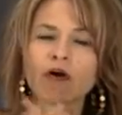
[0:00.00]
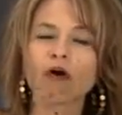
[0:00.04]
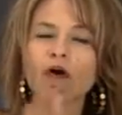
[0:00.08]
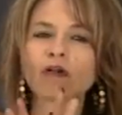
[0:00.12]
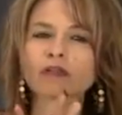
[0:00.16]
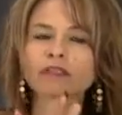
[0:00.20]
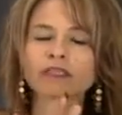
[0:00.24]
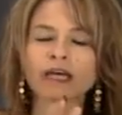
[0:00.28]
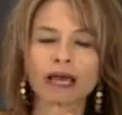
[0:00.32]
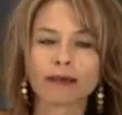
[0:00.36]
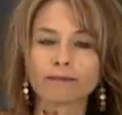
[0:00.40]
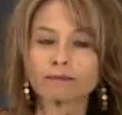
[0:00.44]

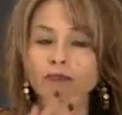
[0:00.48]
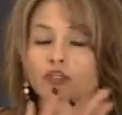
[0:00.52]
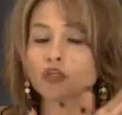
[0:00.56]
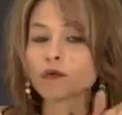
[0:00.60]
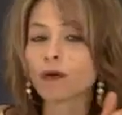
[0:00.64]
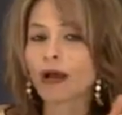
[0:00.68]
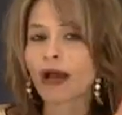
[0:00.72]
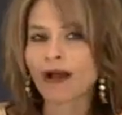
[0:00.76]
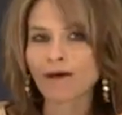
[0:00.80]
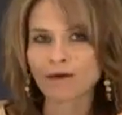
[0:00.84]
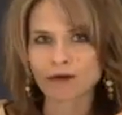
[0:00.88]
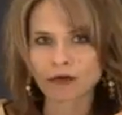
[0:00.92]
whole time,
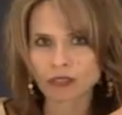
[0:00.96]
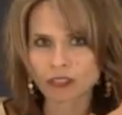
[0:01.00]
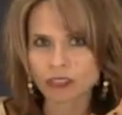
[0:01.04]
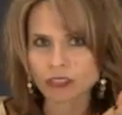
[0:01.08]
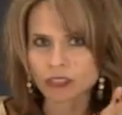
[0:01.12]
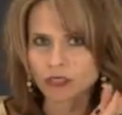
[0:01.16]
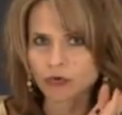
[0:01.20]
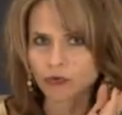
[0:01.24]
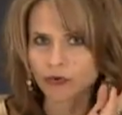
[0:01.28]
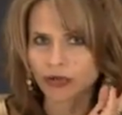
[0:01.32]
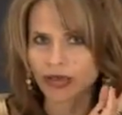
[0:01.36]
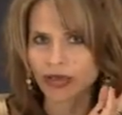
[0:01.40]
two hours
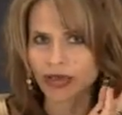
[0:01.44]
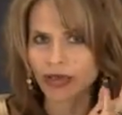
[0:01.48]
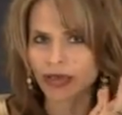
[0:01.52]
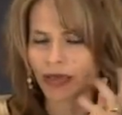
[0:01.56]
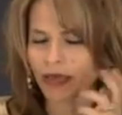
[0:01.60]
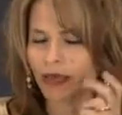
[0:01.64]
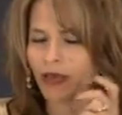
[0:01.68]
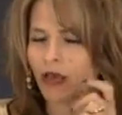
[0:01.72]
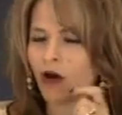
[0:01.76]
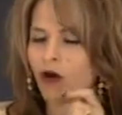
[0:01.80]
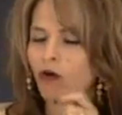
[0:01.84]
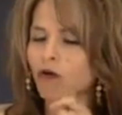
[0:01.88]
is
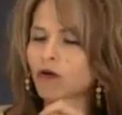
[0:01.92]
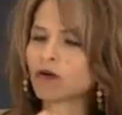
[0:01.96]
okay.